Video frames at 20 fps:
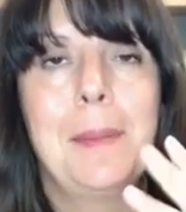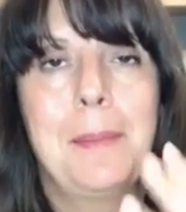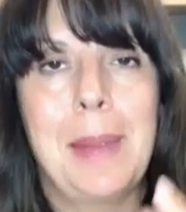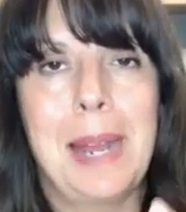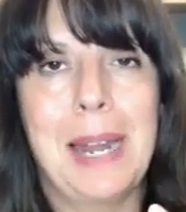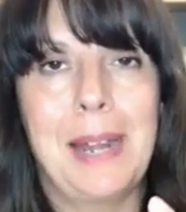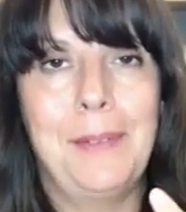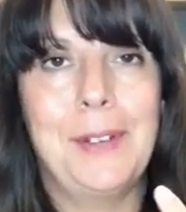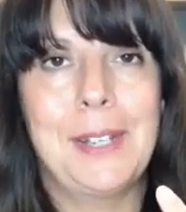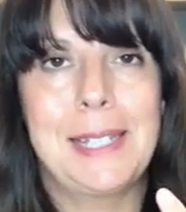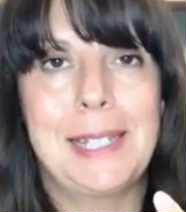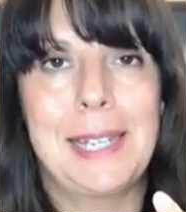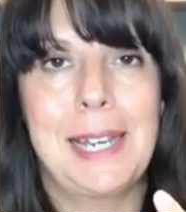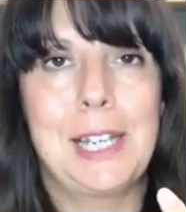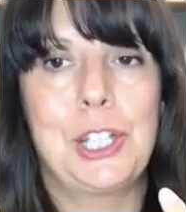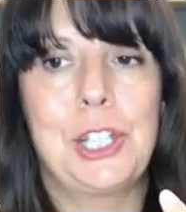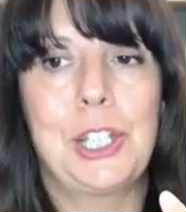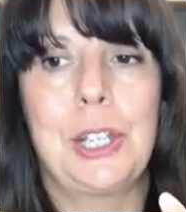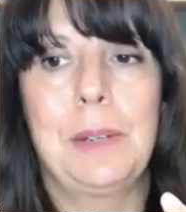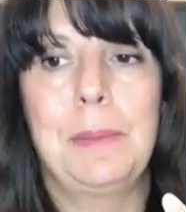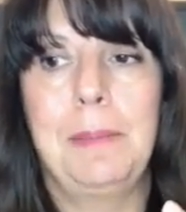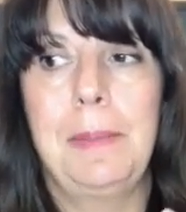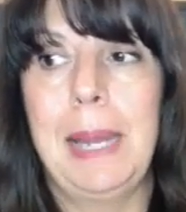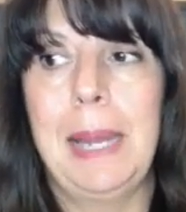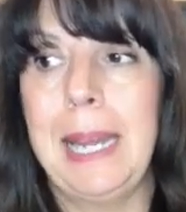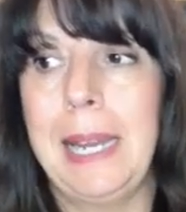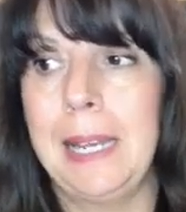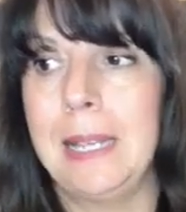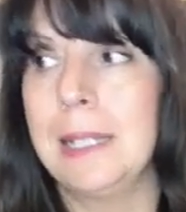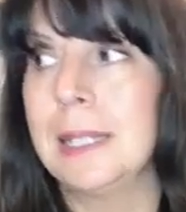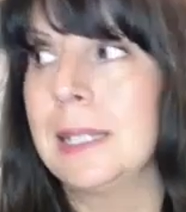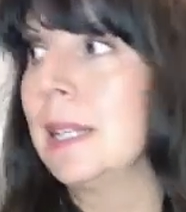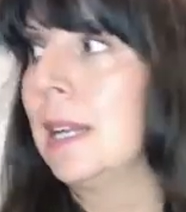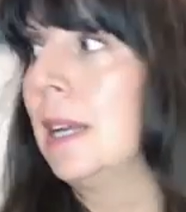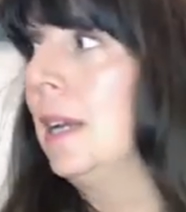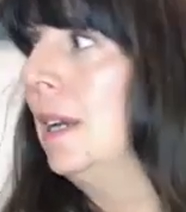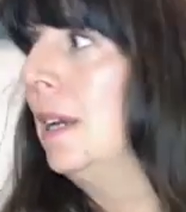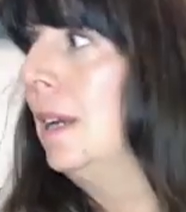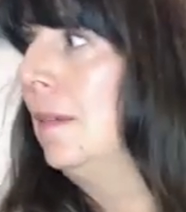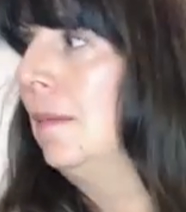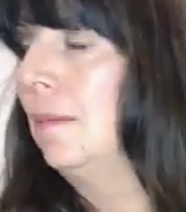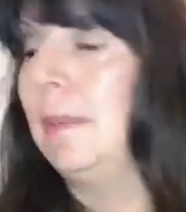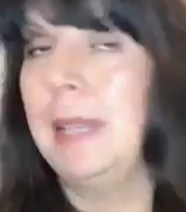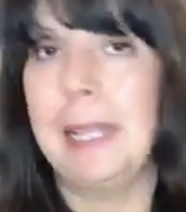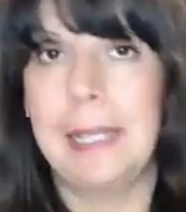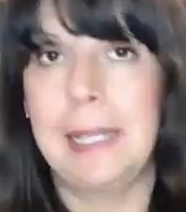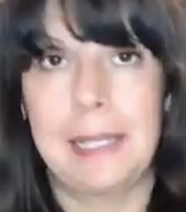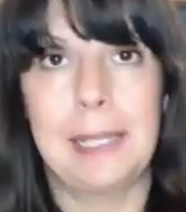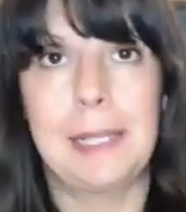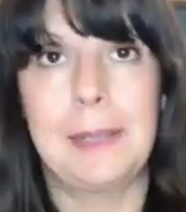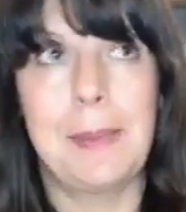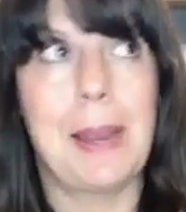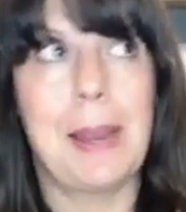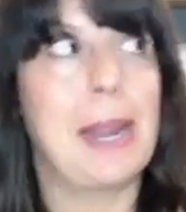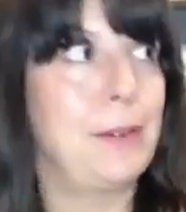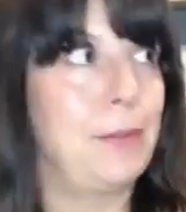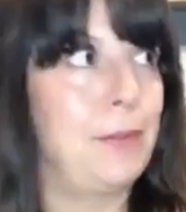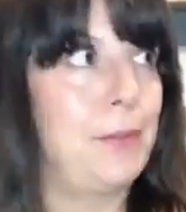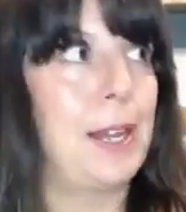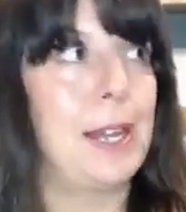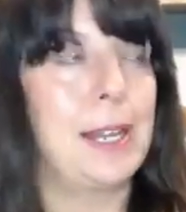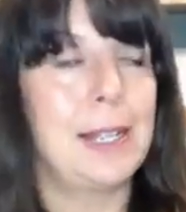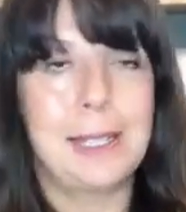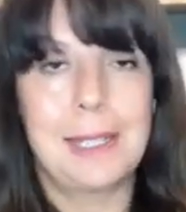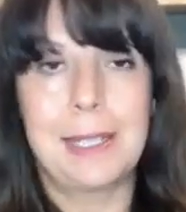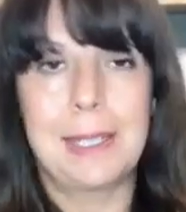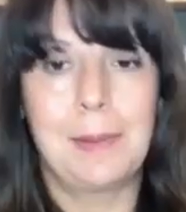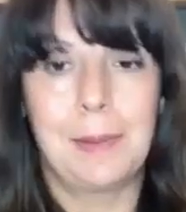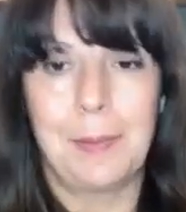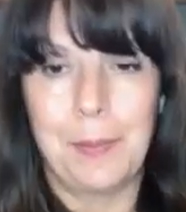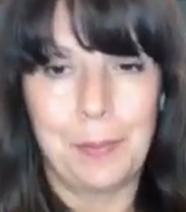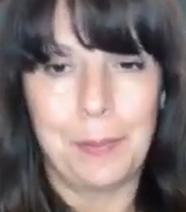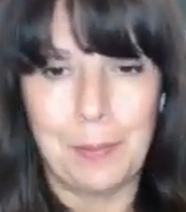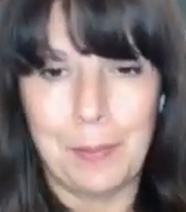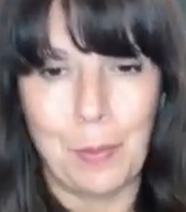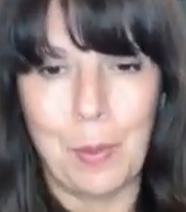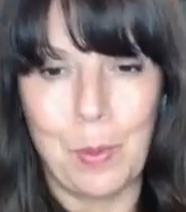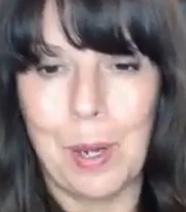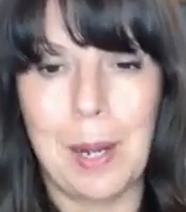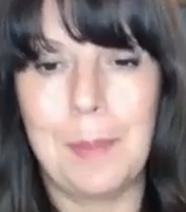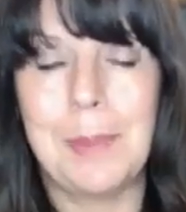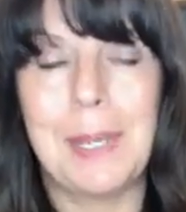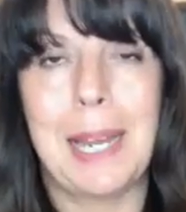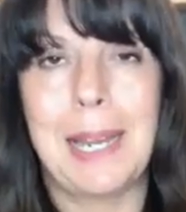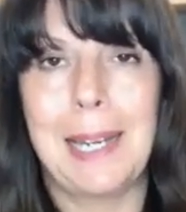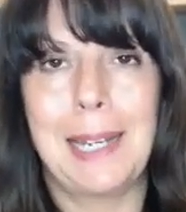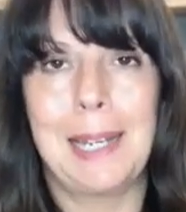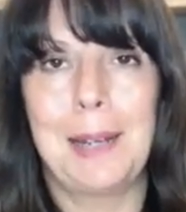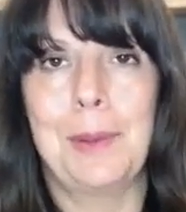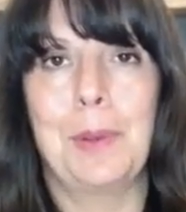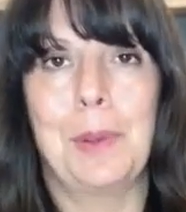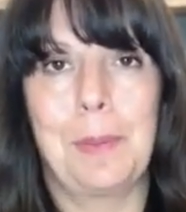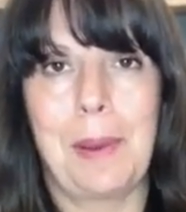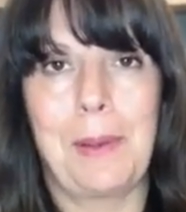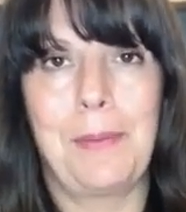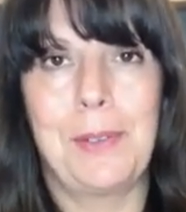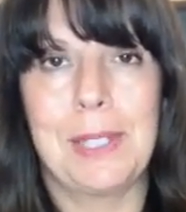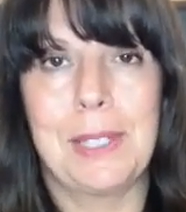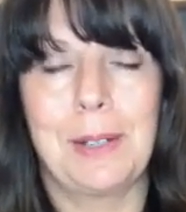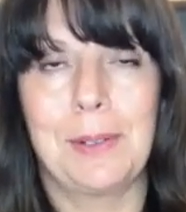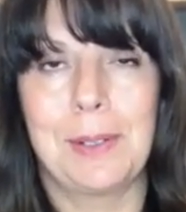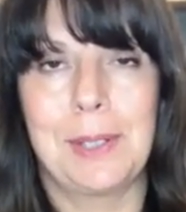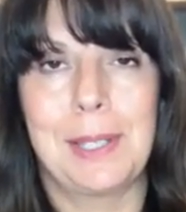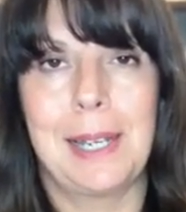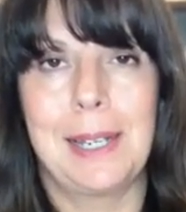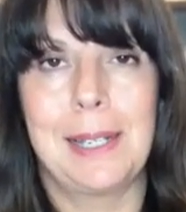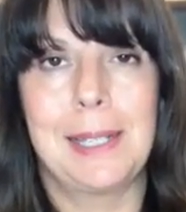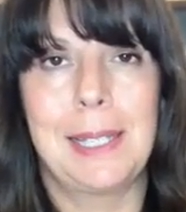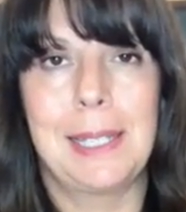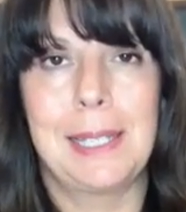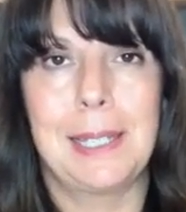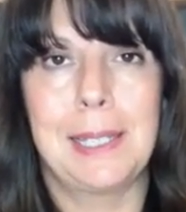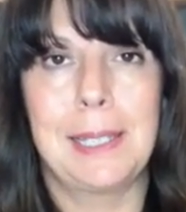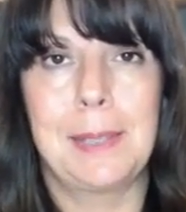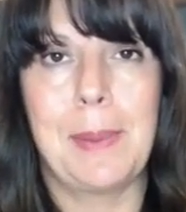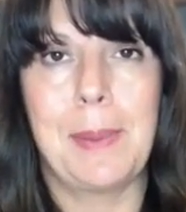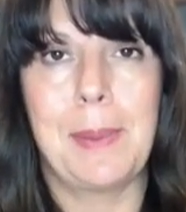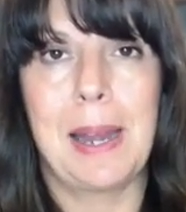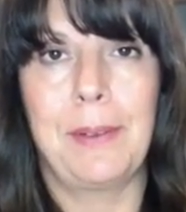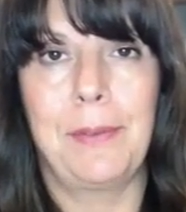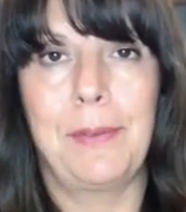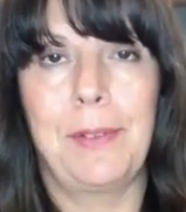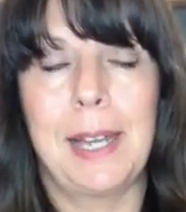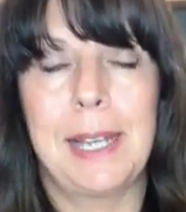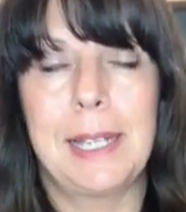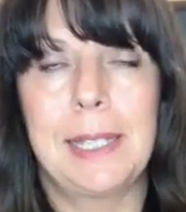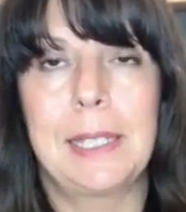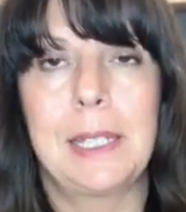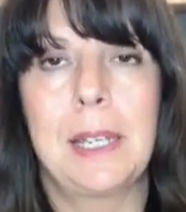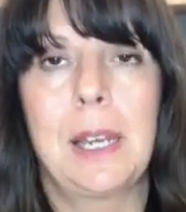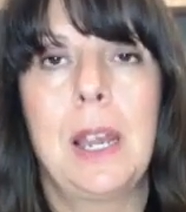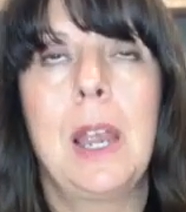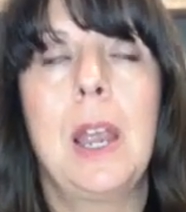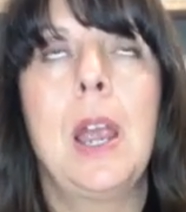Manifestation means this is manifest. What I'm taking in with my physical senses is manifest.